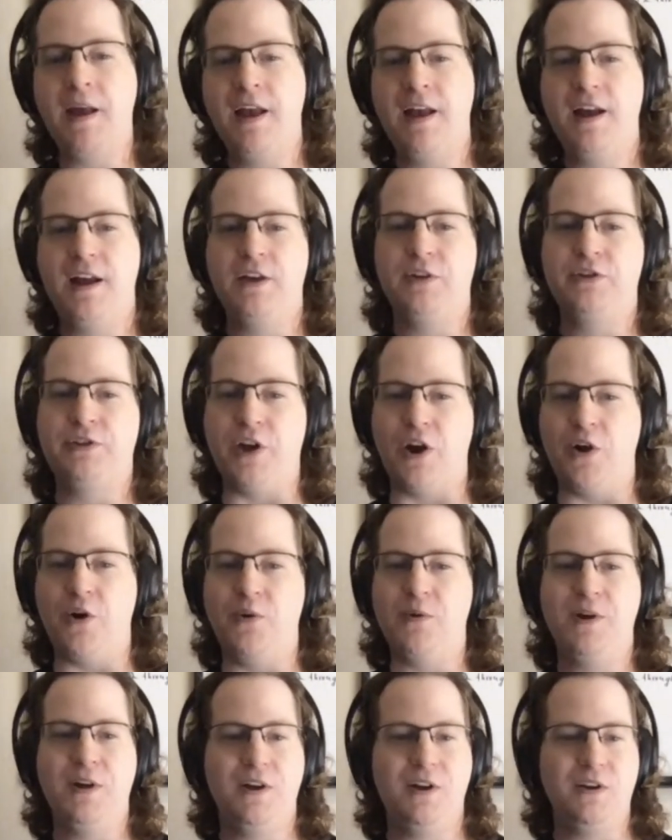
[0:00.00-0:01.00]
Right.
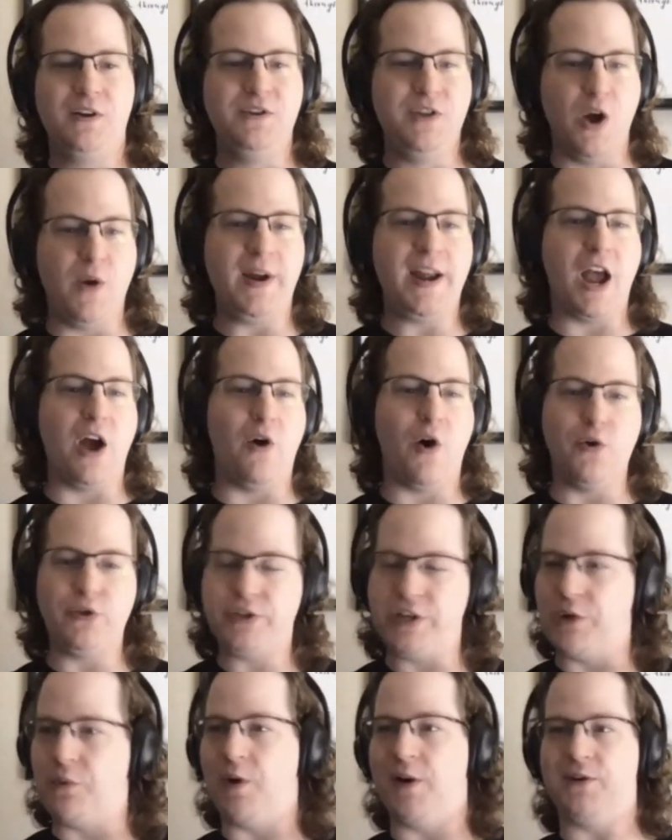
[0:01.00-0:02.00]
So knowing how
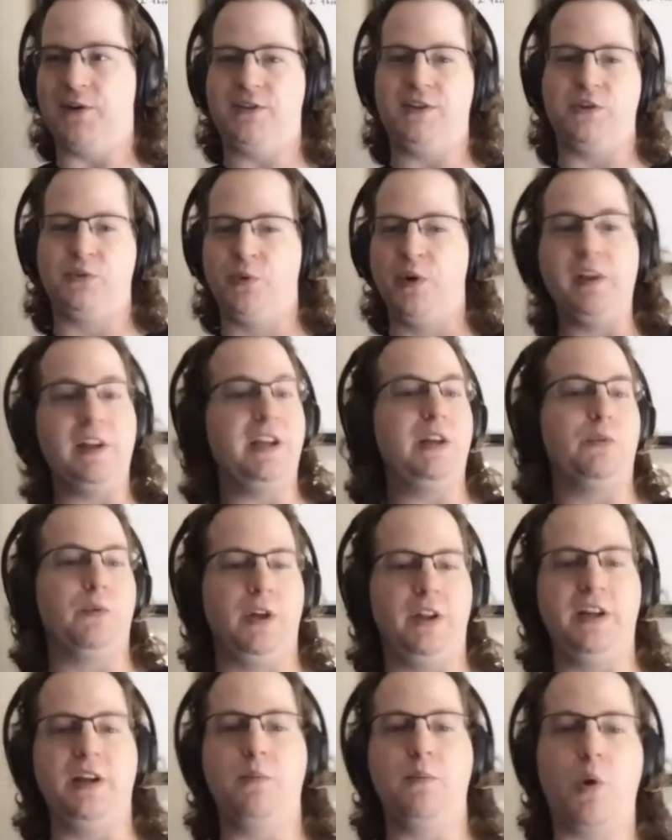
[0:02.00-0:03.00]
hosting works is really,
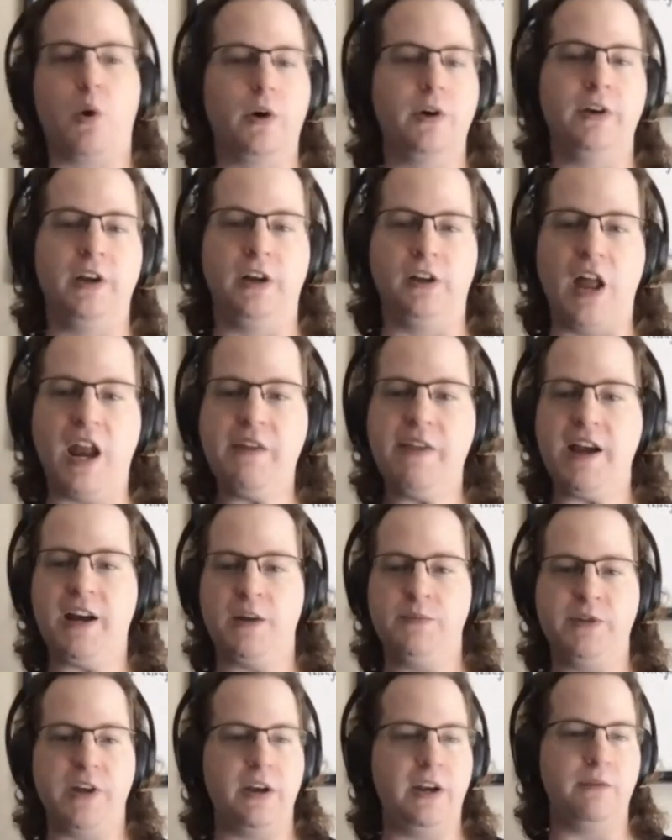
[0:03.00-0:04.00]
really important. And a lot of
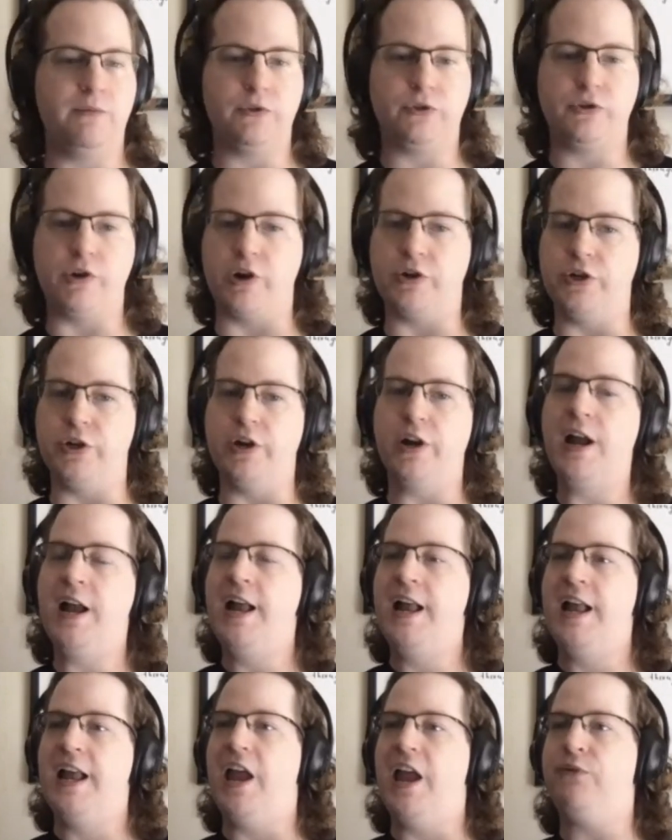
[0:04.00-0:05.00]
that comes down to infrastructure.
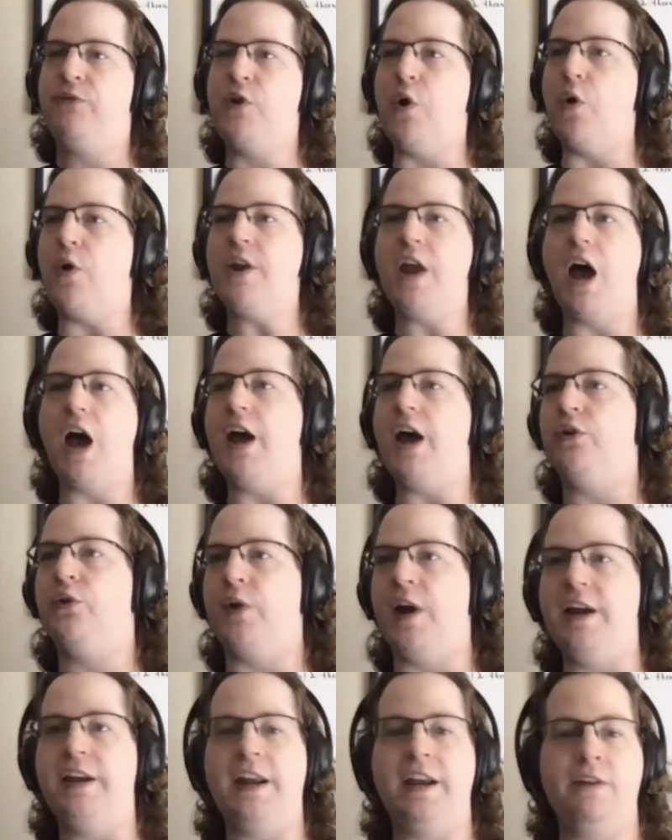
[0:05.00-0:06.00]
If you're not
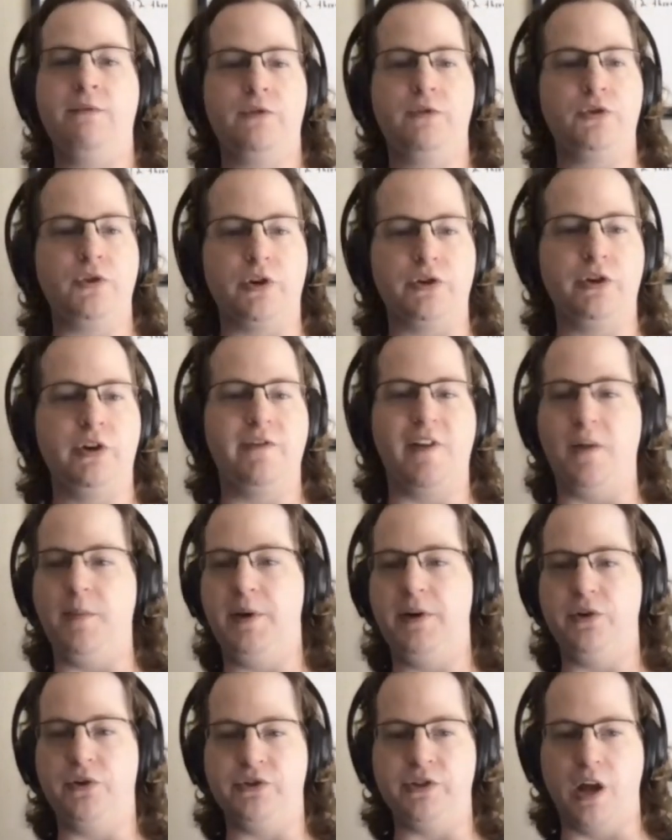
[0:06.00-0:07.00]
great at infrastructure
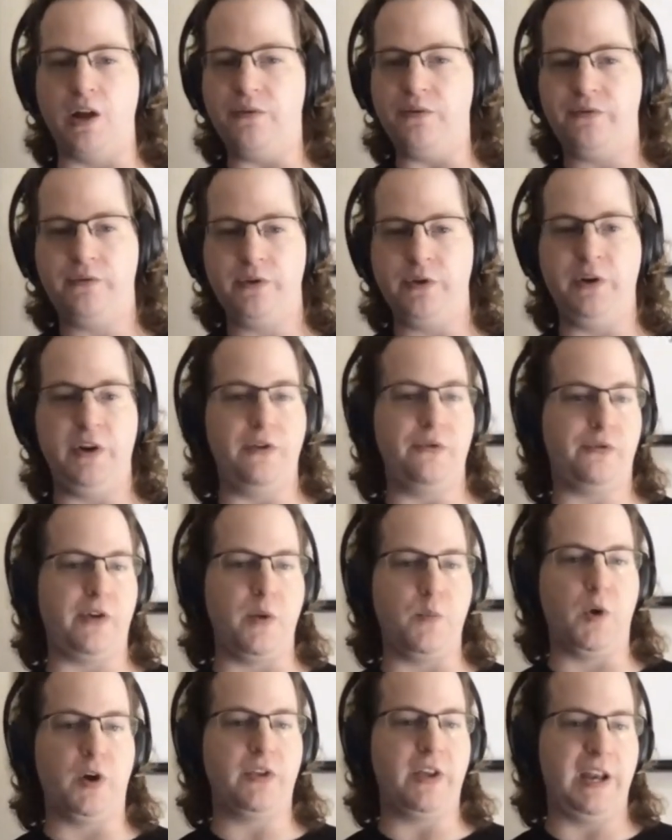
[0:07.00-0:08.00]
development yourself, you need a
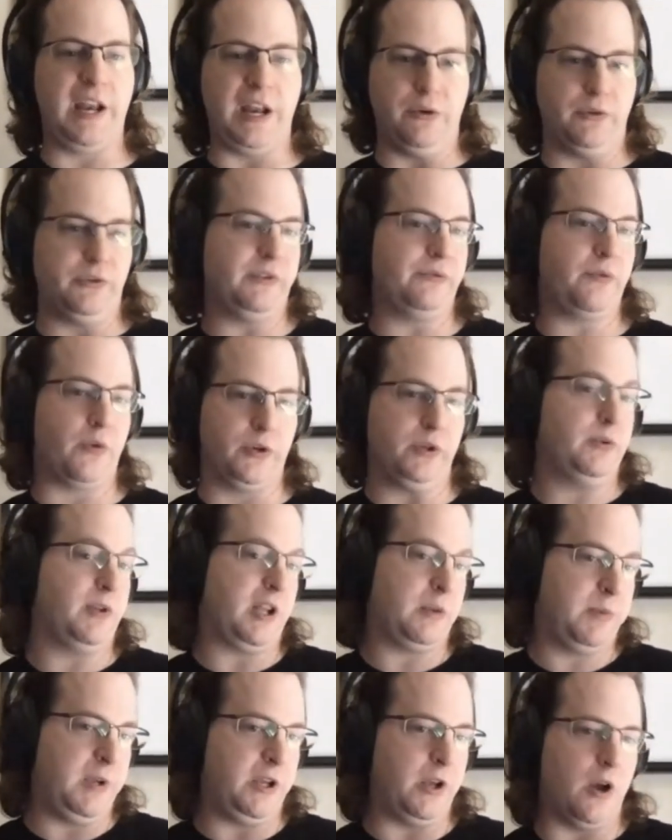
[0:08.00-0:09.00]
framework that handles it for you,
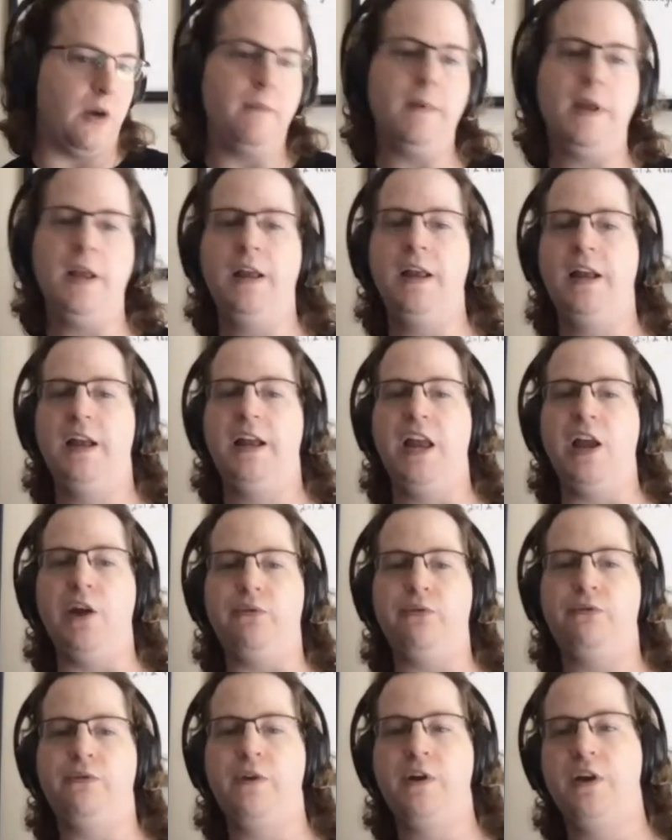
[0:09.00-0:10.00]
like Pico.
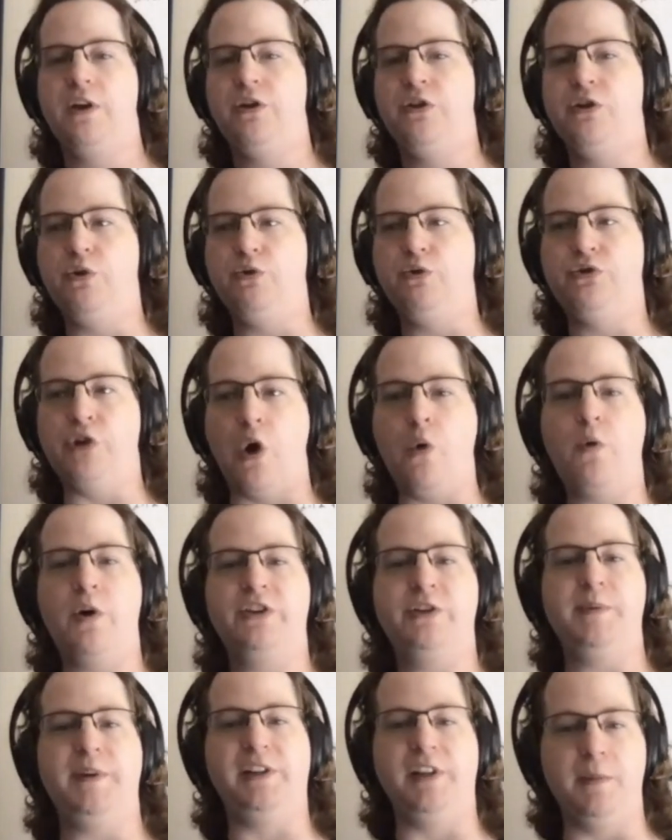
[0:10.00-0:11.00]
If you don't
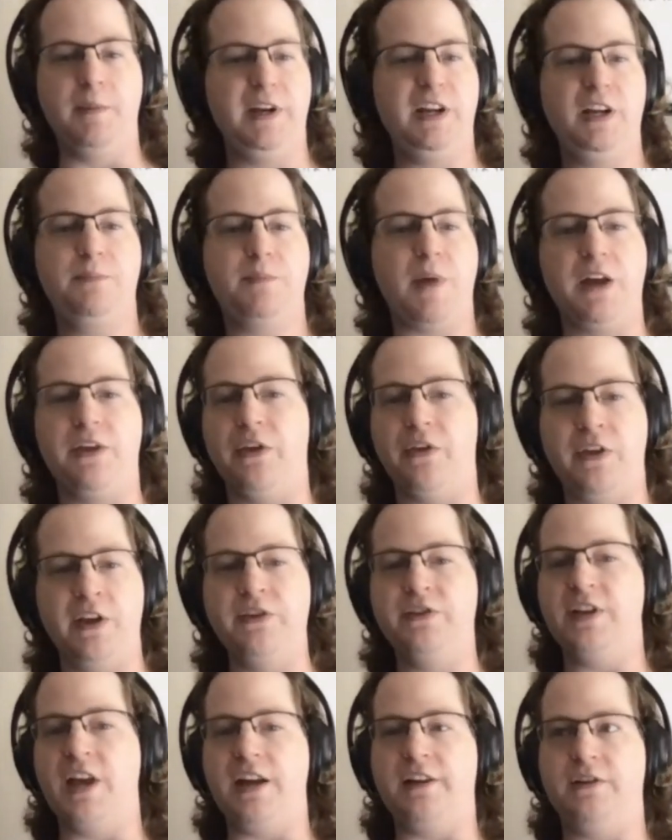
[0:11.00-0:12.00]
want to be limited by the
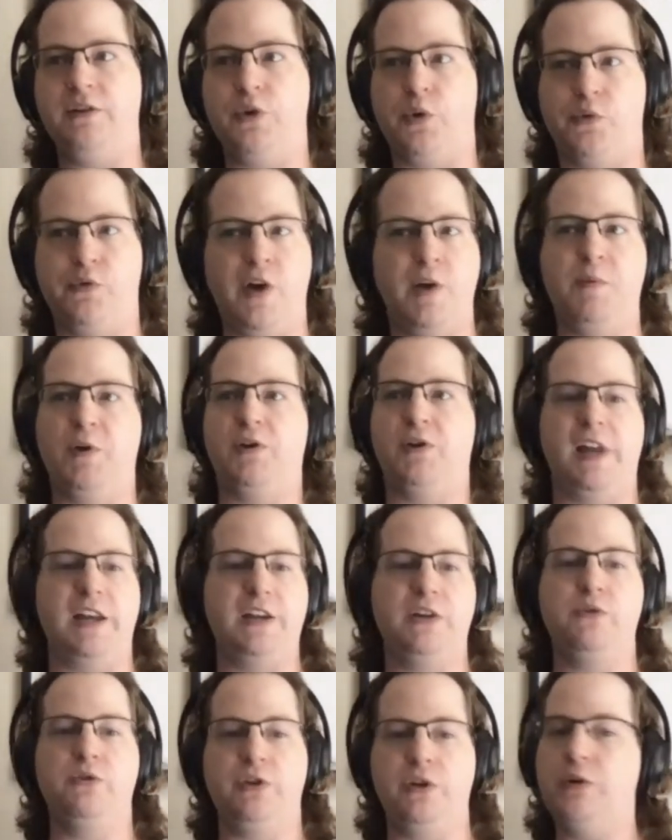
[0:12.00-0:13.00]
things that your framework
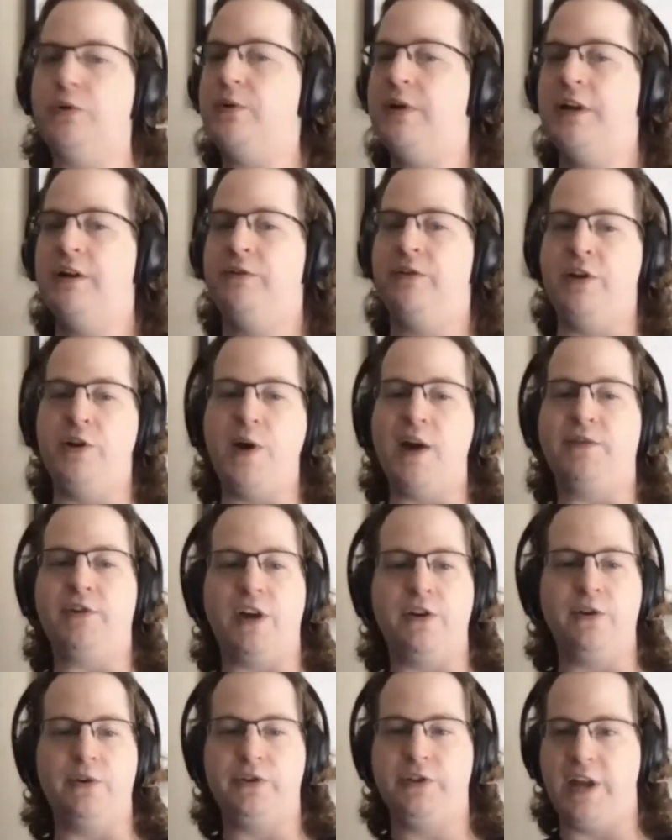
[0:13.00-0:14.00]
let you do, then you
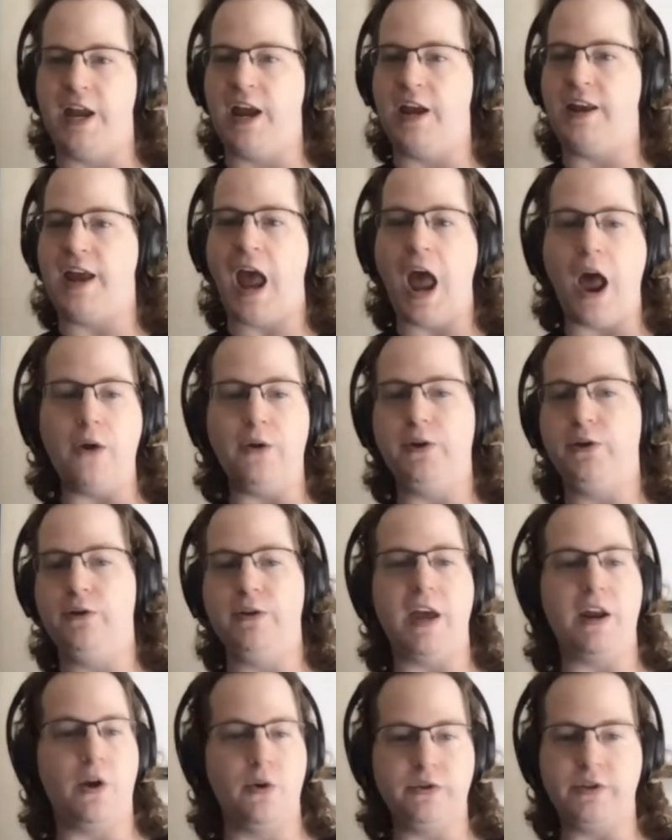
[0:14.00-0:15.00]
have to understand how to
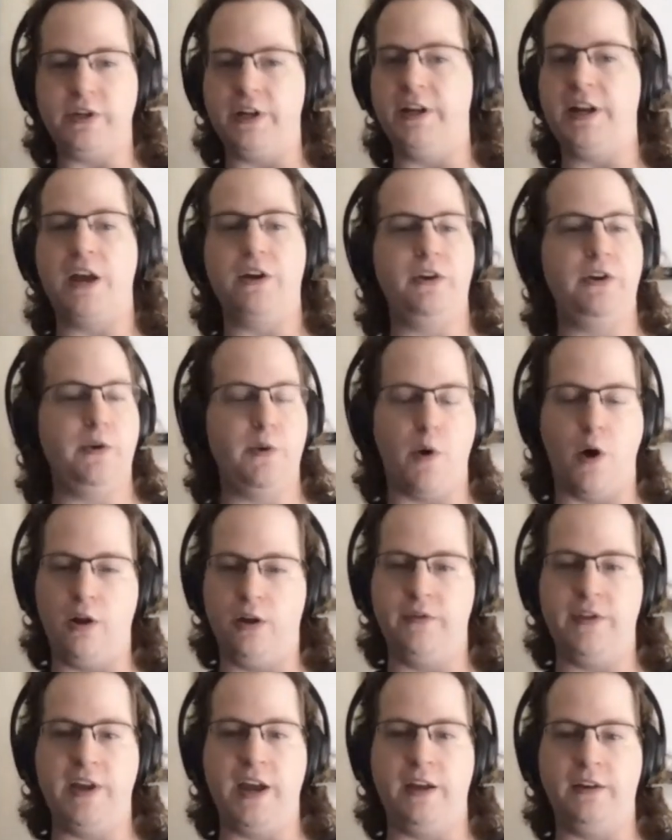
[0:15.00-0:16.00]
do that hosting and how to do
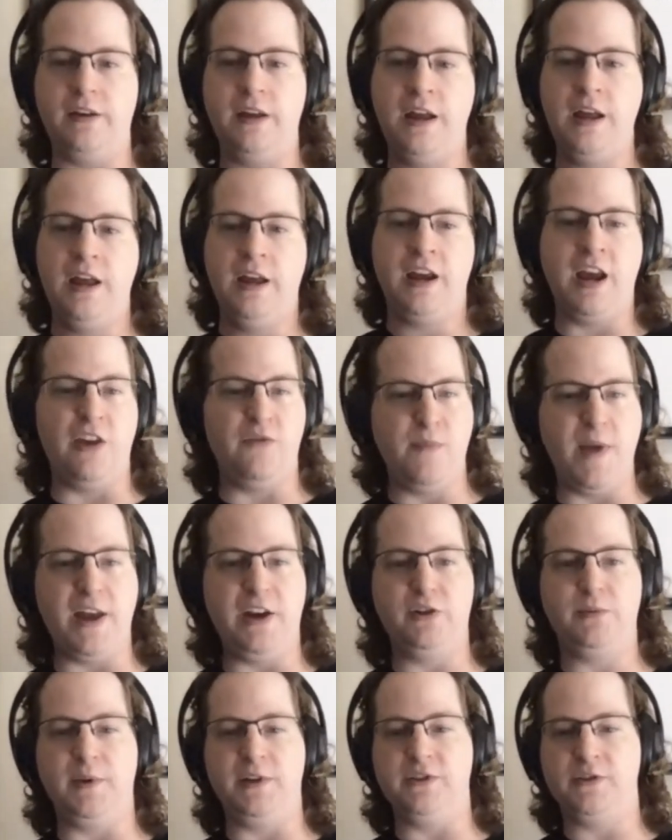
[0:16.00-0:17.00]
all of that kind of
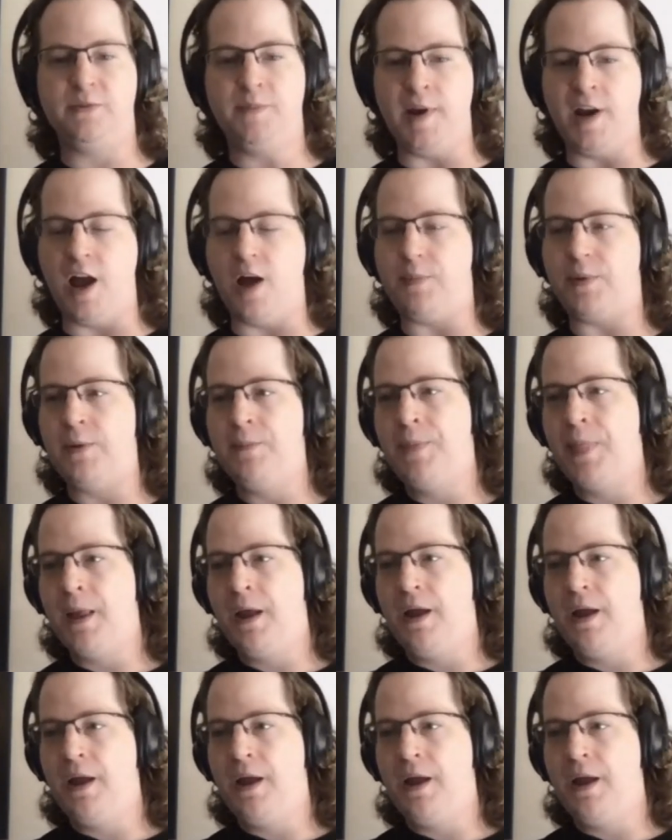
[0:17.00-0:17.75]
management and spin up.